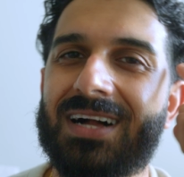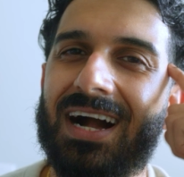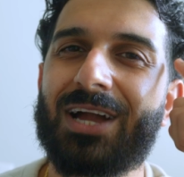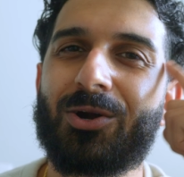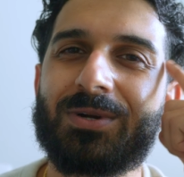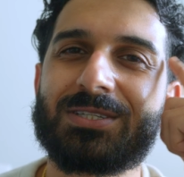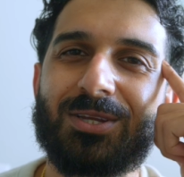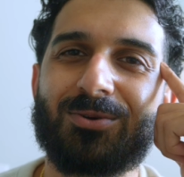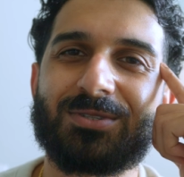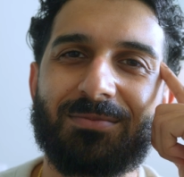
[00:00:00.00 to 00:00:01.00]
I always
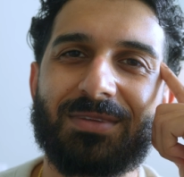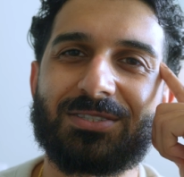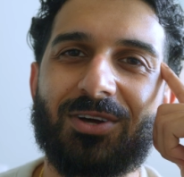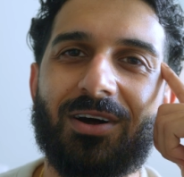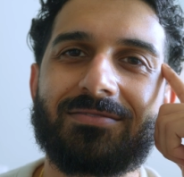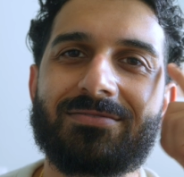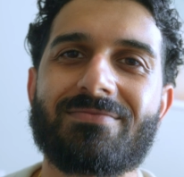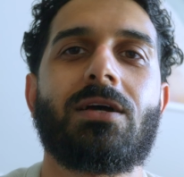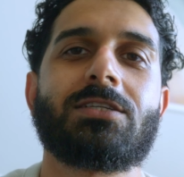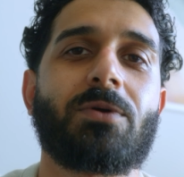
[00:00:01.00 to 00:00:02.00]
know something's off.
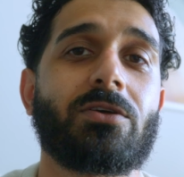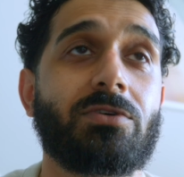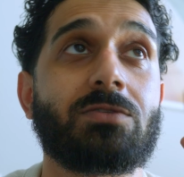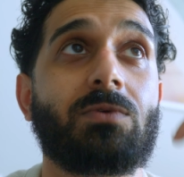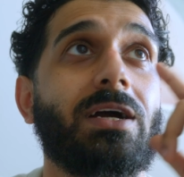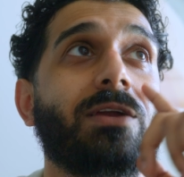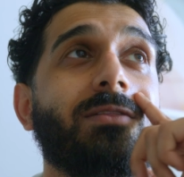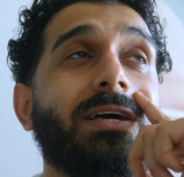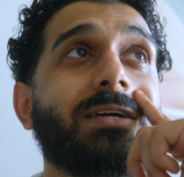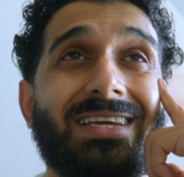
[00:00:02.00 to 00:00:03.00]
That's part of the reason why I don't
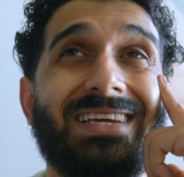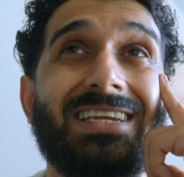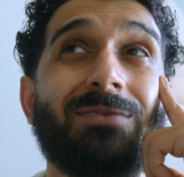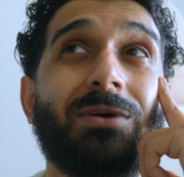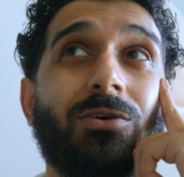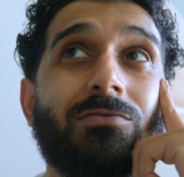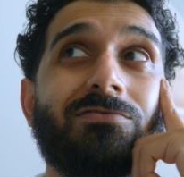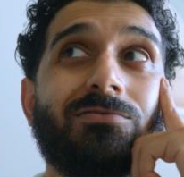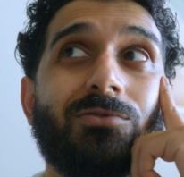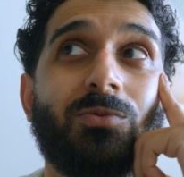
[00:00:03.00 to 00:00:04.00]
like eating my own
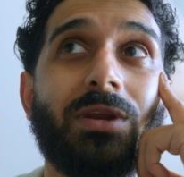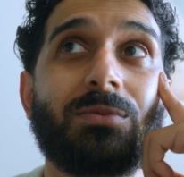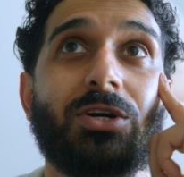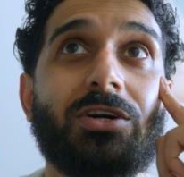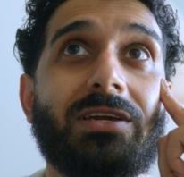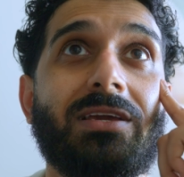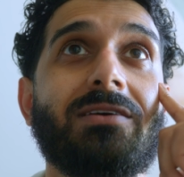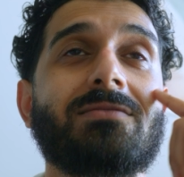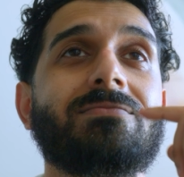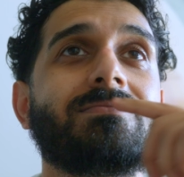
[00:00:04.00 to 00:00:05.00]
food when I'm cooking
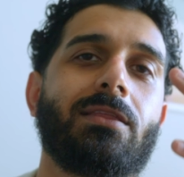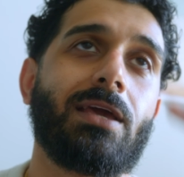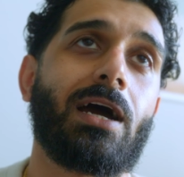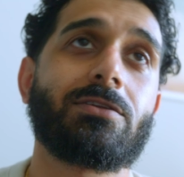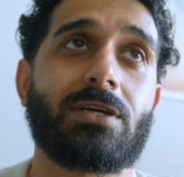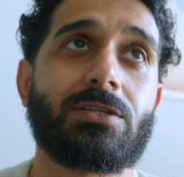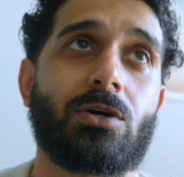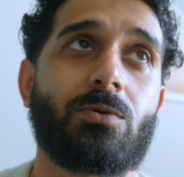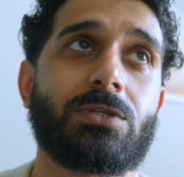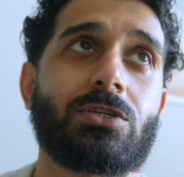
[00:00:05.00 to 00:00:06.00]
it. The outside's
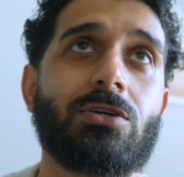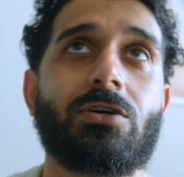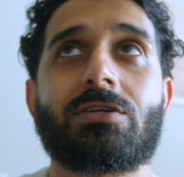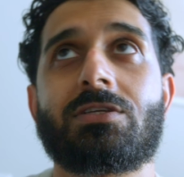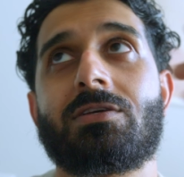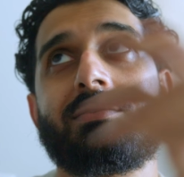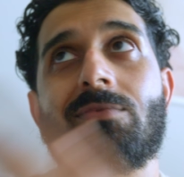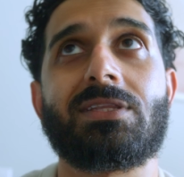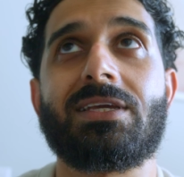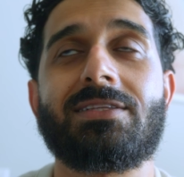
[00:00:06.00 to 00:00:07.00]
always cooked,
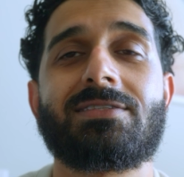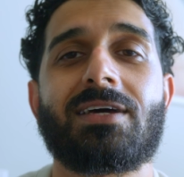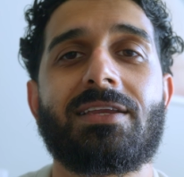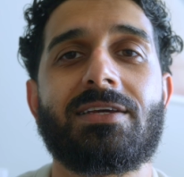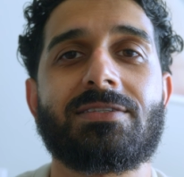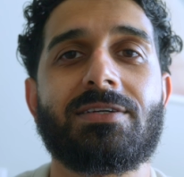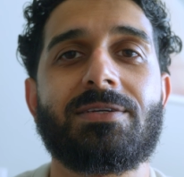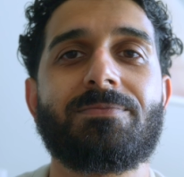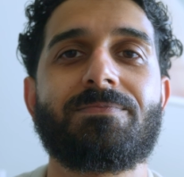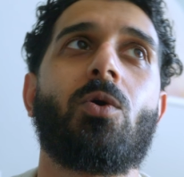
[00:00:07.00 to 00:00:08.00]
but the inside
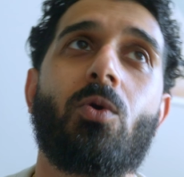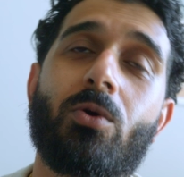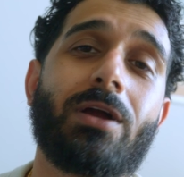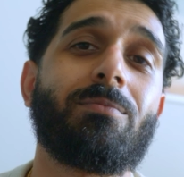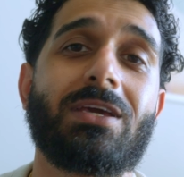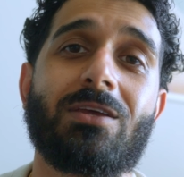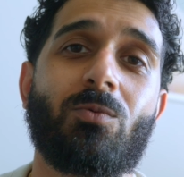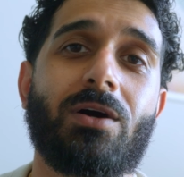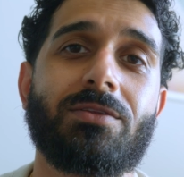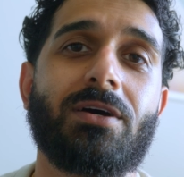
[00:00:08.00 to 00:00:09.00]
isn't, or I made it
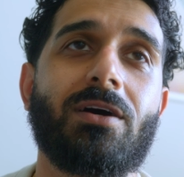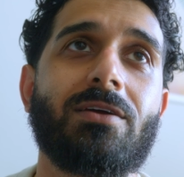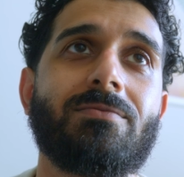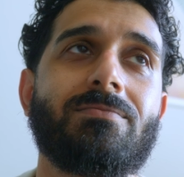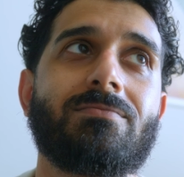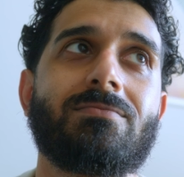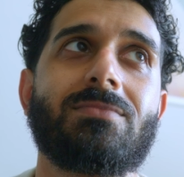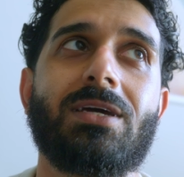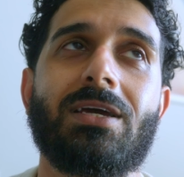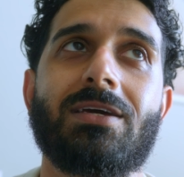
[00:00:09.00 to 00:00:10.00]
well done,
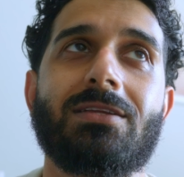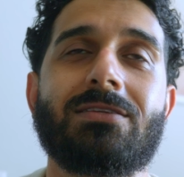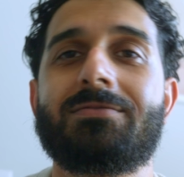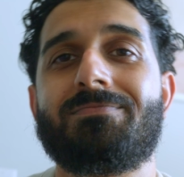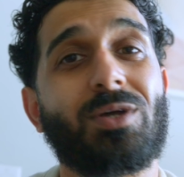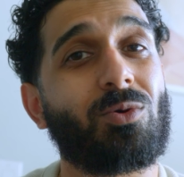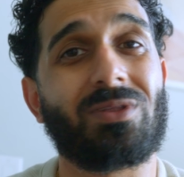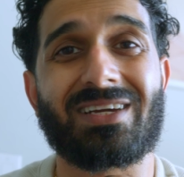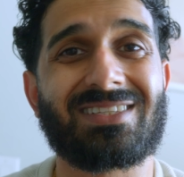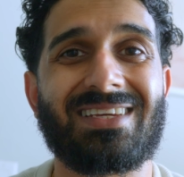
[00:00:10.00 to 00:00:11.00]
and no one
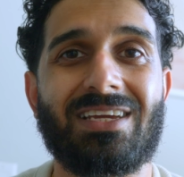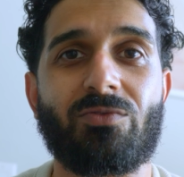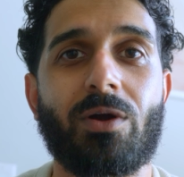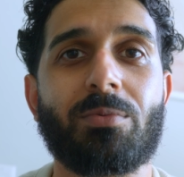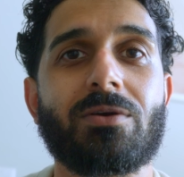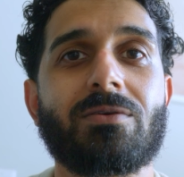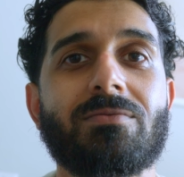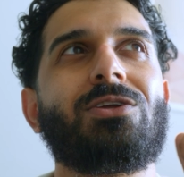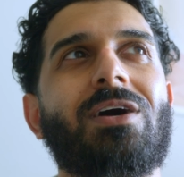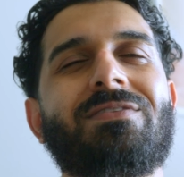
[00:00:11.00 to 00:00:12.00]
likes to eat rubber.
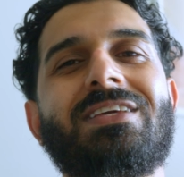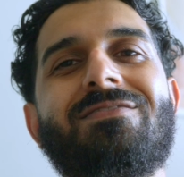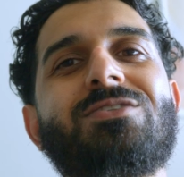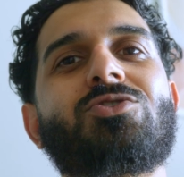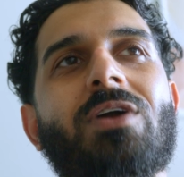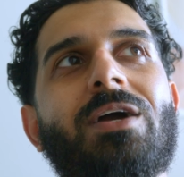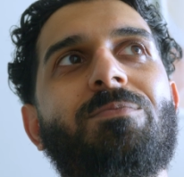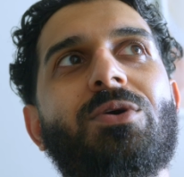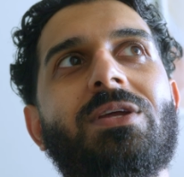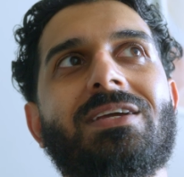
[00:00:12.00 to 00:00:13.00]
You know, I've even tried
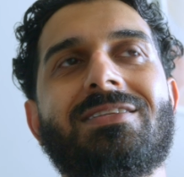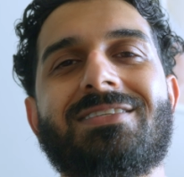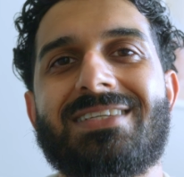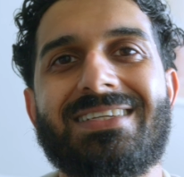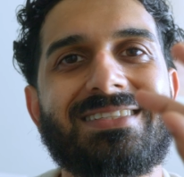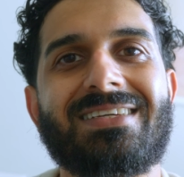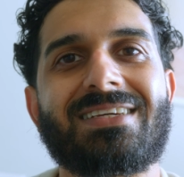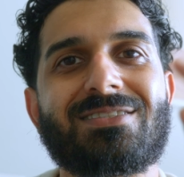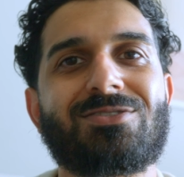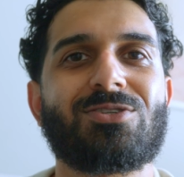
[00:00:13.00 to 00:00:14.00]
putting in
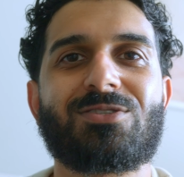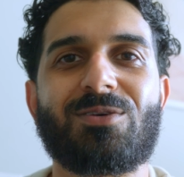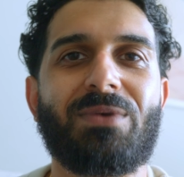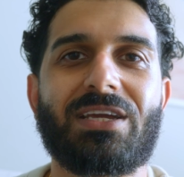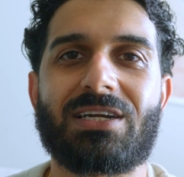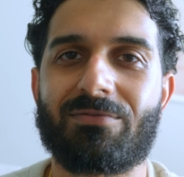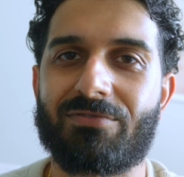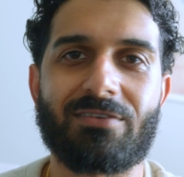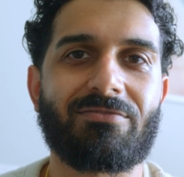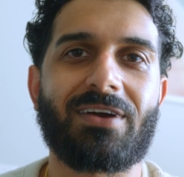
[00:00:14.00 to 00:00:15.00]
seasonings just to make up
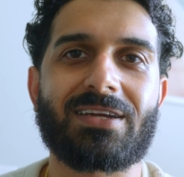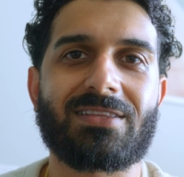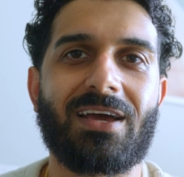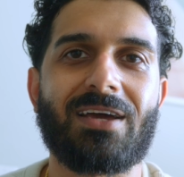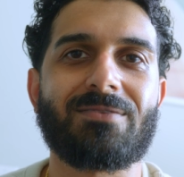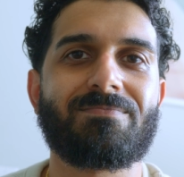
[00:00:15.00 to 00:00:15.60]
for the fact that